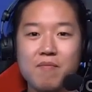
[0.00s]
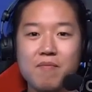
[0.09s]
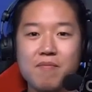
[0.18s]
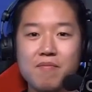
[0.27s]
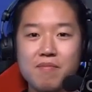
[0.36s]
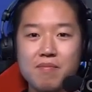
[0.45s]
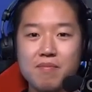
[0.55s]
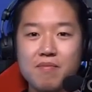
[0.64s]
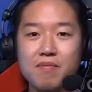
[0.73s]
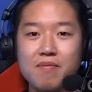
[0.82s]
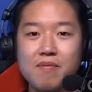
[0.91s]

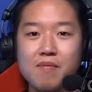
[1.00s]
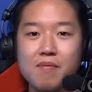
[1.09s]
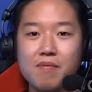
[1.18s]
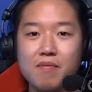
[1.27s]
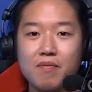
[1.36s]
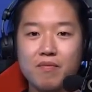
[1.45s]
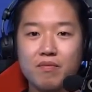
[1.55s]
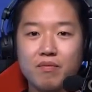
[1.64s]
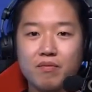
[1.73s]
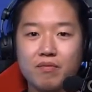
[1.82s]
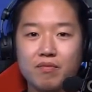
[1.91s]

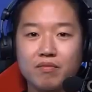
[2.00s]
[no speech]